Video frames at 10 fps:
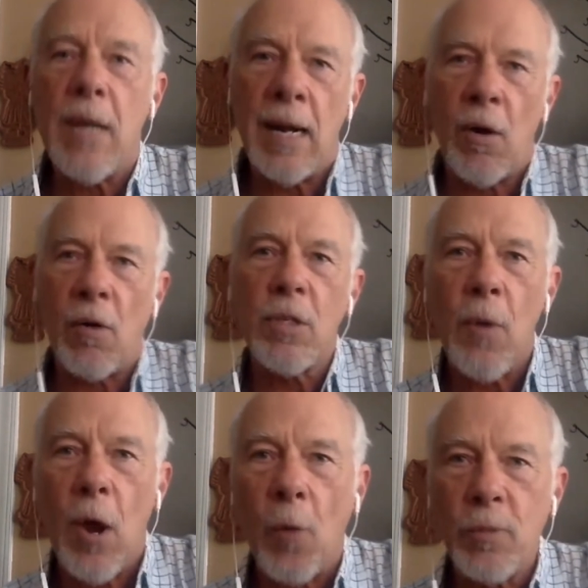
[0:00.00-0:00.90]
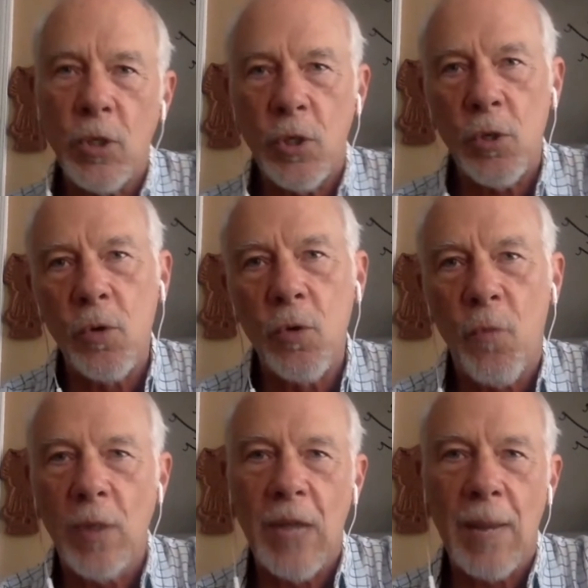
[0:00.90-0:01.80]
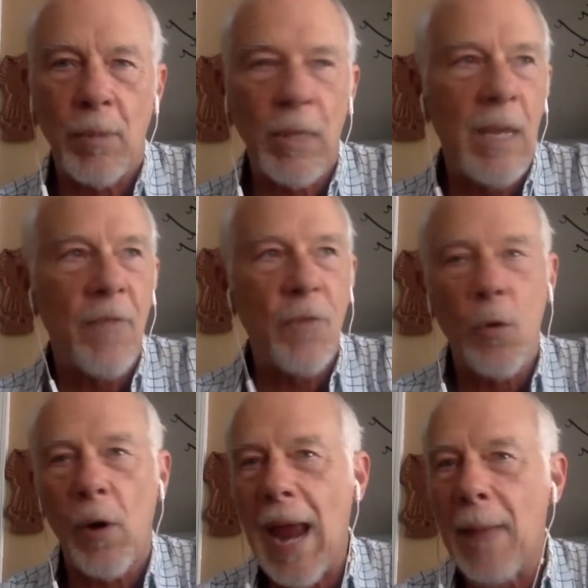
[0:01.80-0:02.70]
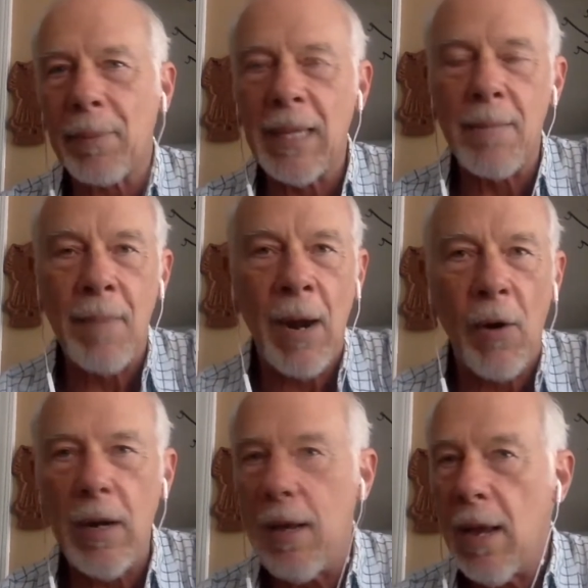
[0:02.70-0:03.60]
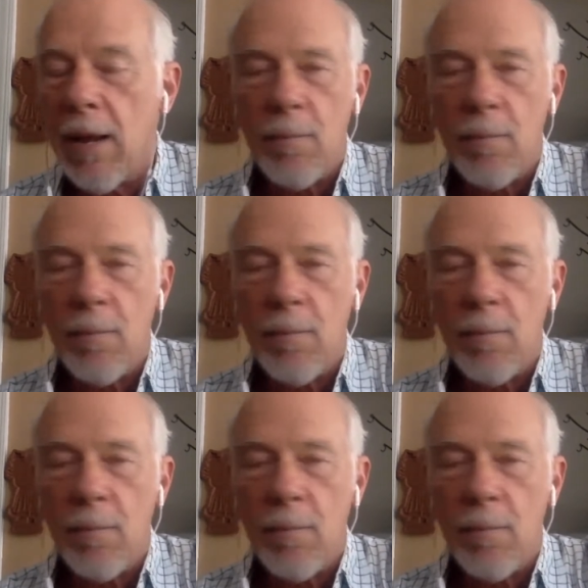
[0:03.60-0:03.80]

And it also helps to, for example, if you're happily married,